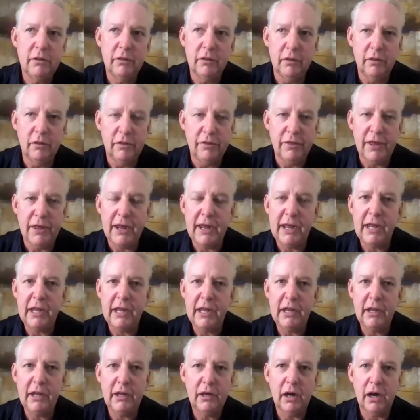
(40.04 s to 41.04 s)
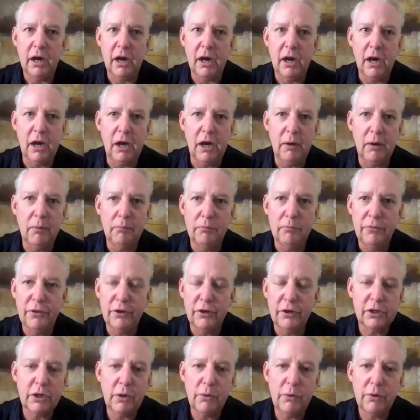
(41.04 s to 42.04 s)

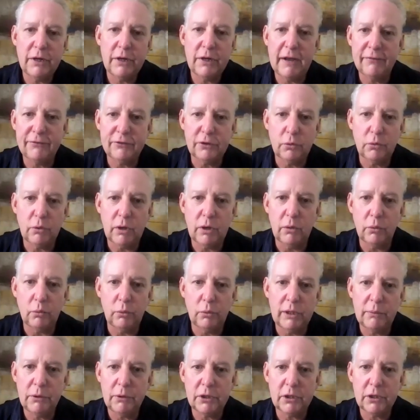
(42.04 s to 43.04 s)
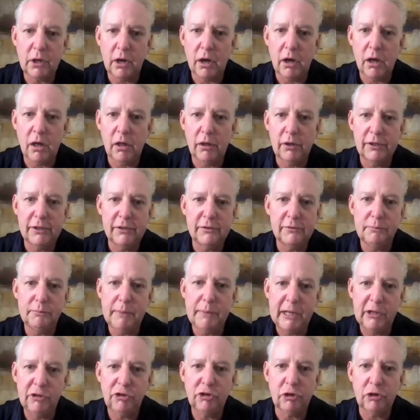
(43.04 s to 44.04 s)
they're going after what we would call is
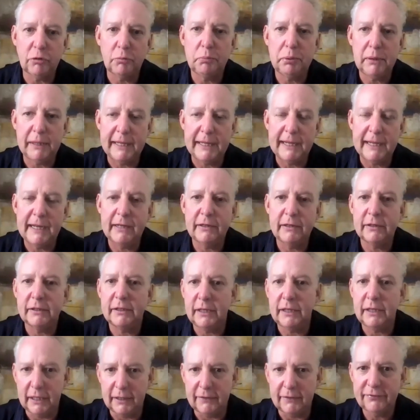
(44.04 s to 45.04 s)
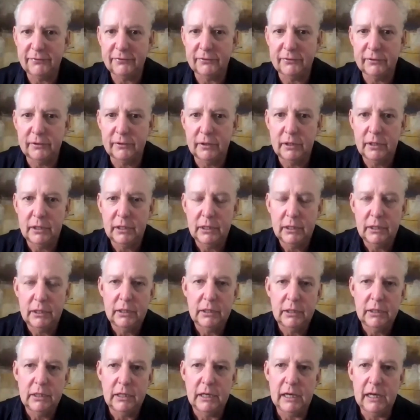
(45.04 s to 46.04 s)
major planned gifts.
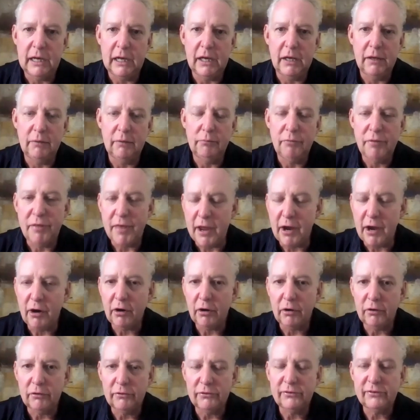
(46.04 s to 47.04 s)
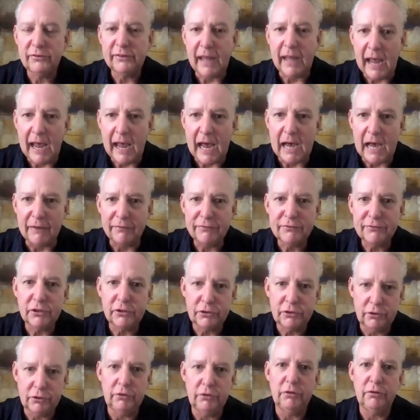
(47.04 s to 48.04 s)
They're staffed
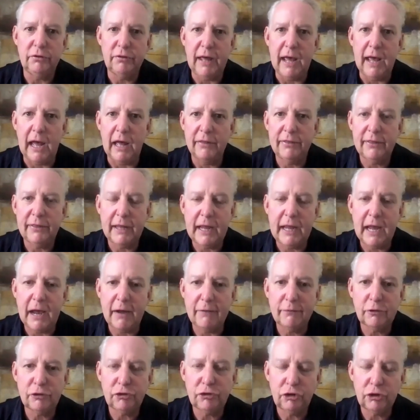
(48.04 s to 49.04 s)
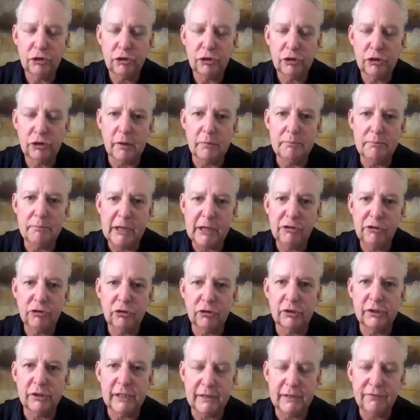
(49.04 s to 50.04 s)
to do that. They have what you call a
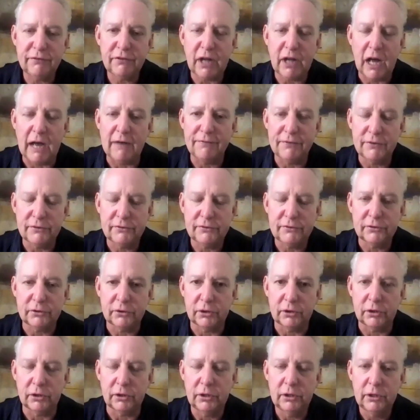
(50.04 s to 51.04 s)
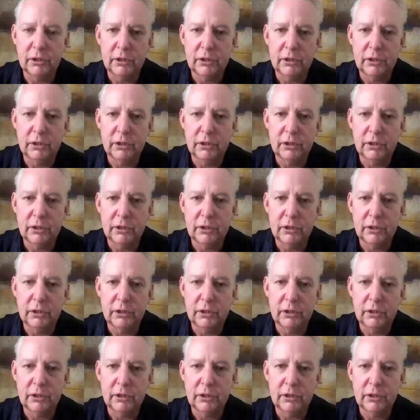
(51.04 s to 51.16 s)
major gift officer